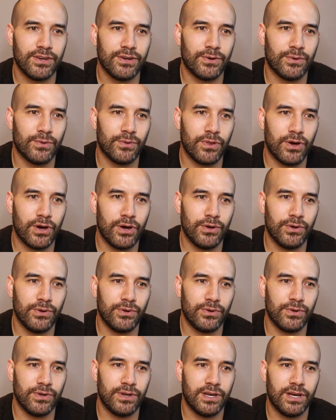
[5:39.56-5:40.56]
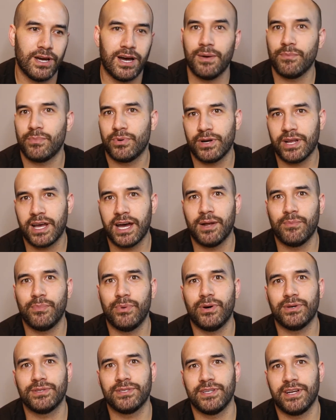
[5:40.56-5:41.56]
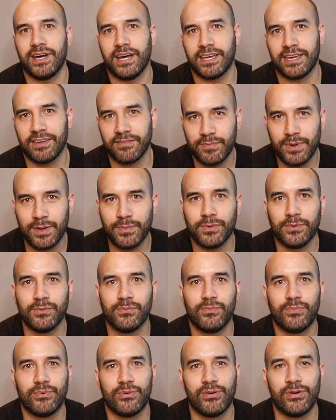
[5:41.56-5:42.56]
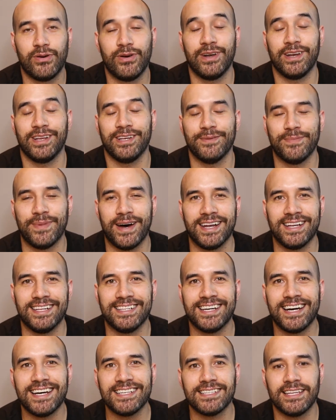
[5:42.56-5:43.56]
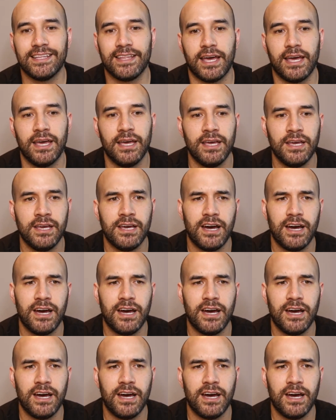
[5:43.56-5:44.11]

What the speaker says: although I'm a pretty hard boss and I give people pretty demanding tasks like that,